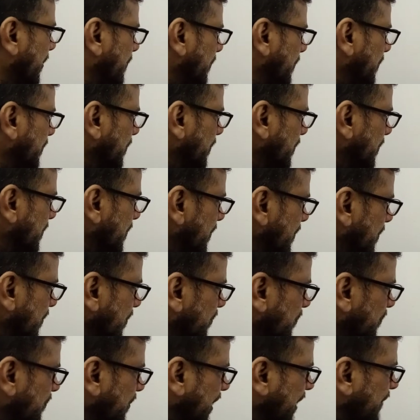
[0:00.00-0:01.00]
two,
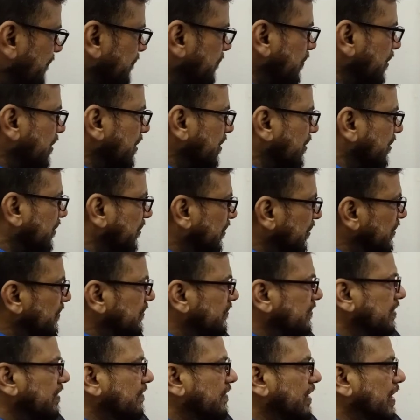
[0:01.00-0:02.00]
you have to increase
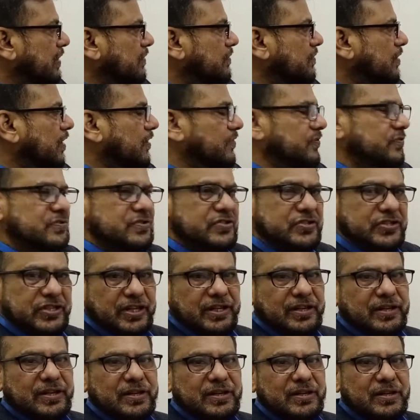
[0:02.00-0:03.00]
the value of
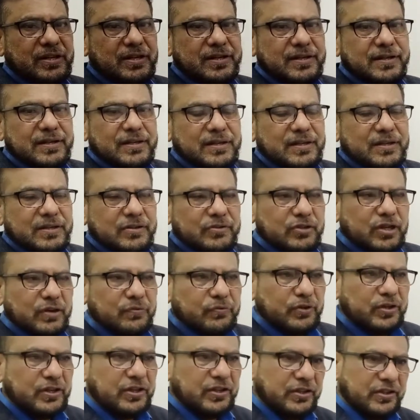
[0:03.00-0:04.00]
J. You have
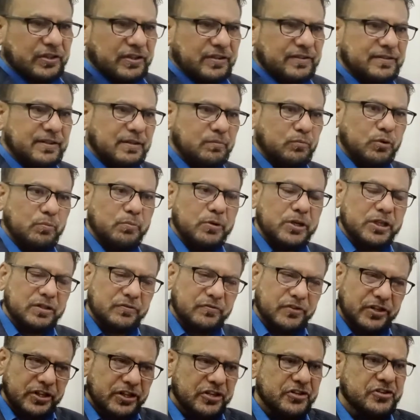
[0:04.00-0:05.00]
to increase the moment of
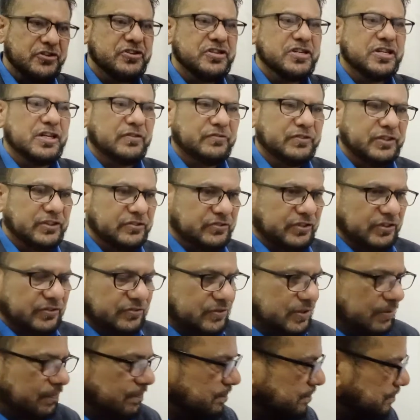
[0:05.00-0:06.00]
inertia of the system.